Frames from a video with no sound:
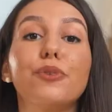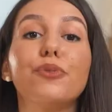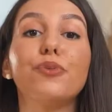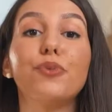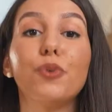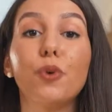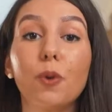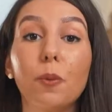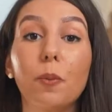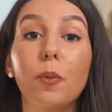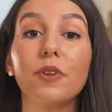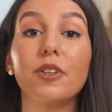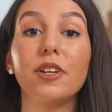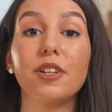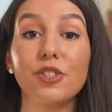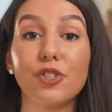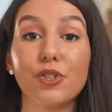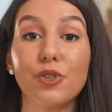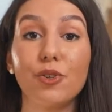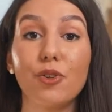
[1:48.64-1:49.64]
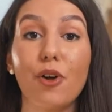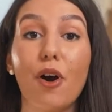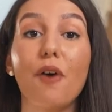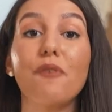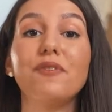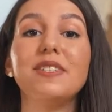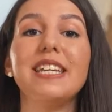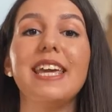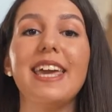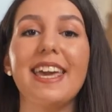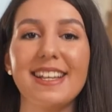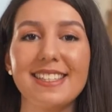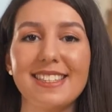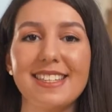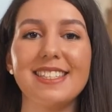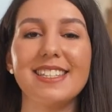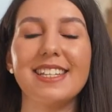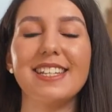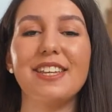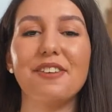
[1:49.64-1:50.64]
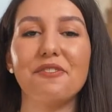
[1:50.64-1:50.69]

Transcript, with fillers: full potential of the existing